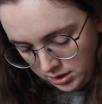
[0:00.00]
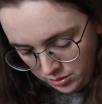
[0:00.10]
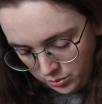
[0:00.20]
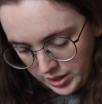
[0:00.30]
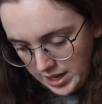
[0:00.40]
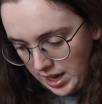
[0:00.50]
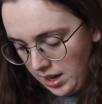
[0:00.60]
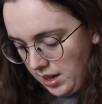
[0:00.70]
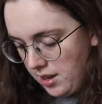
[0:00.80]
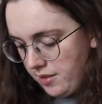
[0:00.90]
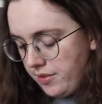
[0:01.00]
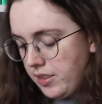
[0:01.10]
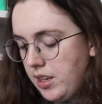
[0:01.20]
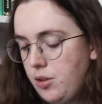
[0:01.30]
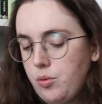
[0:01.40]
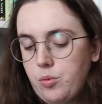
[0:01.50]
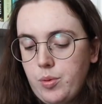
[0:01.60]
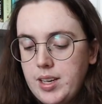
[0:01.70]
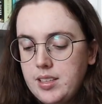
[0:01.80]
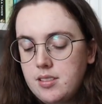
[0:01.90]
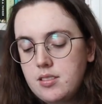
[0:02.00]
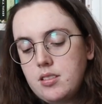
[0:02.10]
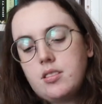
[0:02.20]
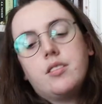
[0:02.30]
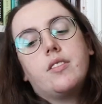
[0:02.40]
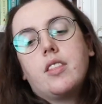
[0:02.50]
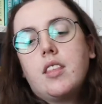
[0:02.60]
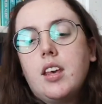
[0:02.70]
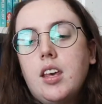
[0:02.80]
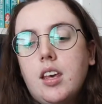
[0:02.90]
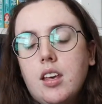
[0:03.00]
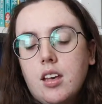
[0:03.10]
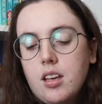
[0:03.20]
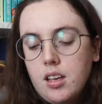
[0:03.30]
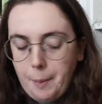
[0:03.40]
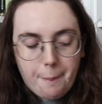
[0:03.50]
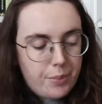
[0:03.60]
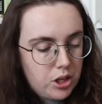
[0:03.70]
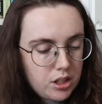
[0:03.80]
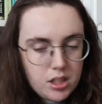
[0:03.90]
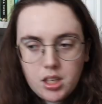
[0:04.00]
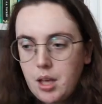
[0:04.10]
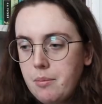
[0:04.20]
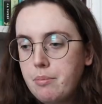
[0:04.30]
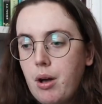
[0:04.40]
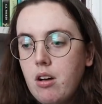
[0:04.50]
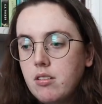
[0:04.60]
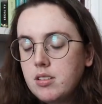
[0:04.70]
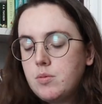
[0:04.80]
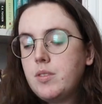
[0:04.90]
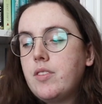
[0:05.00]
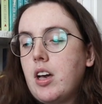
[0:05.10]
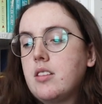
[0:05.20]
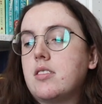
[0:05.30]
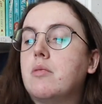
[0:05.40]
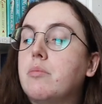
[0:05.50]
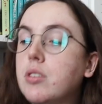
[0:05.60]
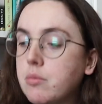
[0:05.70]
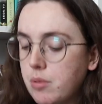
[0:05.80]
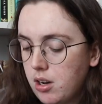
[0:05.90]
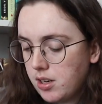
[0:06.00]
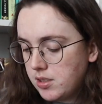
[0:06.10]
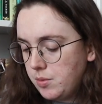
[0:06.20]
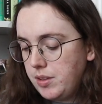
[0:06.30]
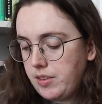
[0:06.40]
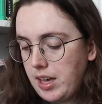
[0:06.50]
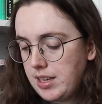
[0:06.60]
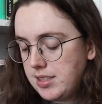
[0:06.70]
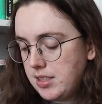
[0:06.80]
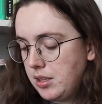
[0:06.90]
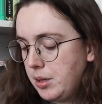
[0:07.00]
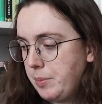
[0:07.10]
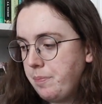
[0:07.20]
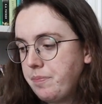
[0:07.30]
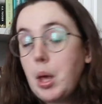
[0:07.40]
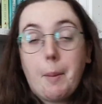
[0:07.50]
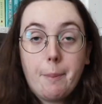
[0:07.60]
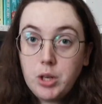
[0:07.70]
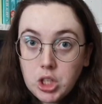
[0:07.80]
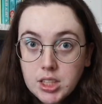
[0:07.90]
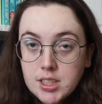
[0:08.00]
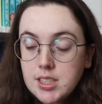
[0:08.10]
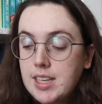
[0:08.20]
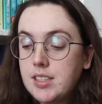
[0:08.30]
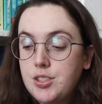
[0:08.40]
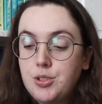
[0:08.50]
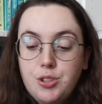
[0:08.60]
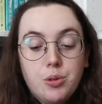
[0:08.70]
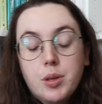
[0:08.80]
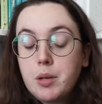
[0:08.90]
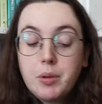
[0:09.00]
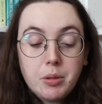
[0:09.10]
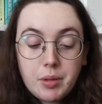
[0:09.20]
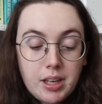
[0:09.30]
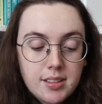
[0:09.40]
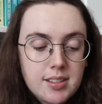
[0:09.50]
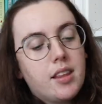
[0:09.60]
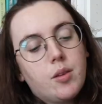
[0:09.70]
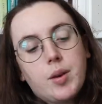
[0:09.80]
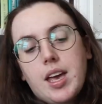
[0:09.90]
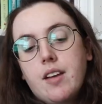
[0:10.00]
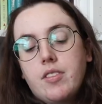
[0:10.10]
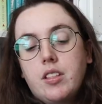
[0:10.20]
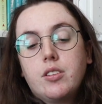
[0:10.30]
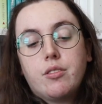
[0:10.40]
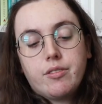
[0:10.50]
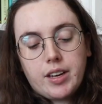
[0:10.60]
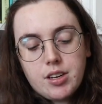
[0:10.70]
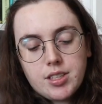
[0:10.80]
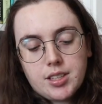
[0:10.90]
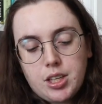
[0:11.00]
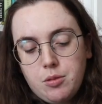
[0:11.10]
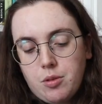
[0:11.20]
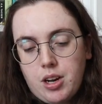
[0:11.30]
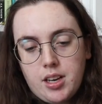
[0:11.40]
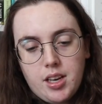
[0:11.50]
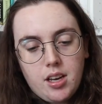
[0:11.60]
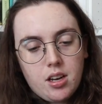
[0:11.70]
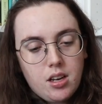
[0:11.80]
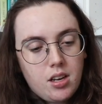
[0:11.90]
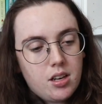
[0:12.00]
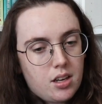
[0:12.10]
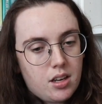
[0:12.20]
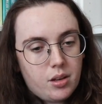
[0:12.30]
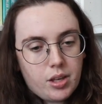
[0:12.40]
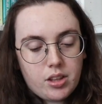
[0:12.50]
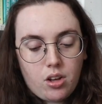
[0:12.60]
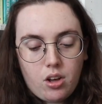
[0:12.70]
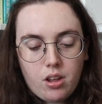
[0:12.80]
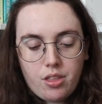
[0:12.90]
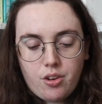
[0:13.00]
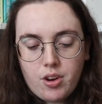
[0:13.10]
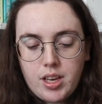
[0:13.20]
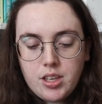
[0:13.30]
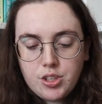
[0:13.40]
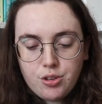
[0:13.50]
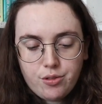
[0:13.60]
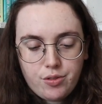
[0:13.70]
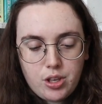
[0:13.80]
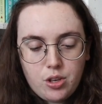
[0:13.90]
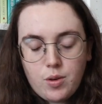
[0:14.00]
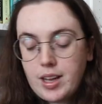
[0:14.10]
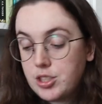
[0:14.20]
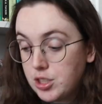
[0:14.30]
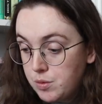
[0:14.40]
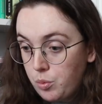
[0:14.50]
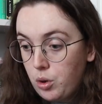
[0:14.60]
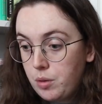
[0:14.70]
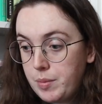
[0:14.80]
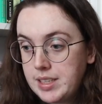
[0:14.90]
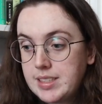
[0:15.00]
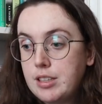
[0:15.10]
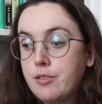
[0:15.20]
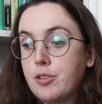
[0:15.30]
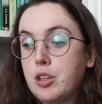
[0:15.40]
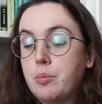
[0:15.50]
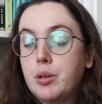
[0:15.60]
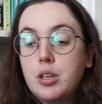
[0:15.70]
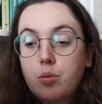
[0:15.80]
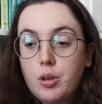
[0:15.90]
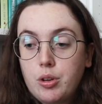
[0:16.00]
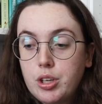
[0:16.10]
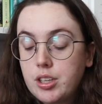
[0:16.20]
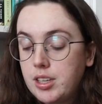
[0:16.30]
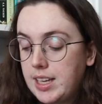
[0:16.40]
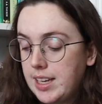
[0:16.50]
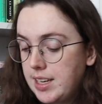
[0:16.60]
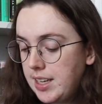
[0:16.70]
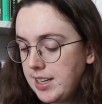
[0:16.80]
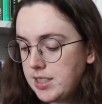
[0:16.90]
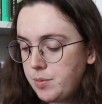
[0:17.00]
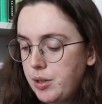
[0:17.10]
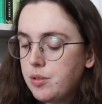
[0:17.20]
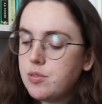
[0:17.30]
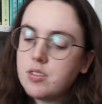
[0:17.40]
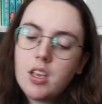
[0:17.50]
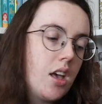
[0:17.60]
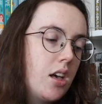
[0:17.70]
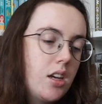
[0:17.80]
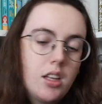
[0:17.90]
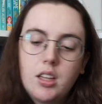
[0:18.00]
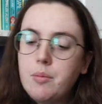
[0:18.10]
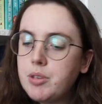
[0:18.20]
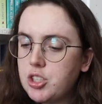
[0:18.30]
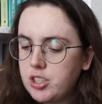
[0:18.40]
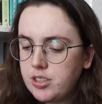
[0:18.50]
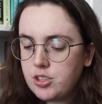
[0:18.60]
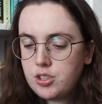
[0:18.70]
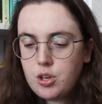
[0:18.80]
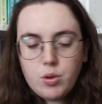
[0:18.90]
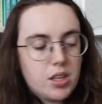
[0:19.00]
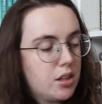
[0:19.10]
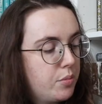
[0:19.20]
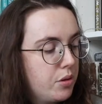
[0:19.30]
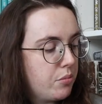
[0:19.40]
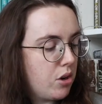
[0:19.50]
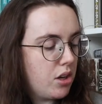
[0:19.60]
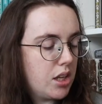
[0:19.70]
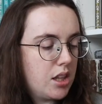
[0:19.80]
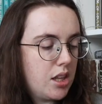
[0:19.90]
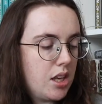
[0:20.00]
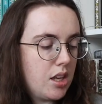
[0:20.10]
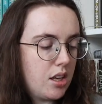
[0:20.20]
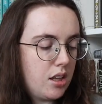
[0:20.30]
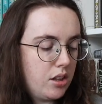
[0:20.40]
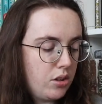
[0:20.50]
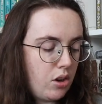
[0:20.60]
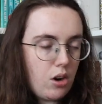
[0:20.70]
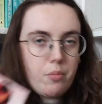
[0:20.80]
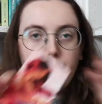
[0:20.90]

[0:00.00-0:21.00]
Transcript: uh, we have the rest of the book box. We've got some bookmarks. We've got some books, as you do in a book box. Then we have the little fairy scoop right here. Uh, we got the author interview. I just spoiled myself for the book. Well, good and dandy, I suppose. Uh, let me just show you the bookmark and the uh, little art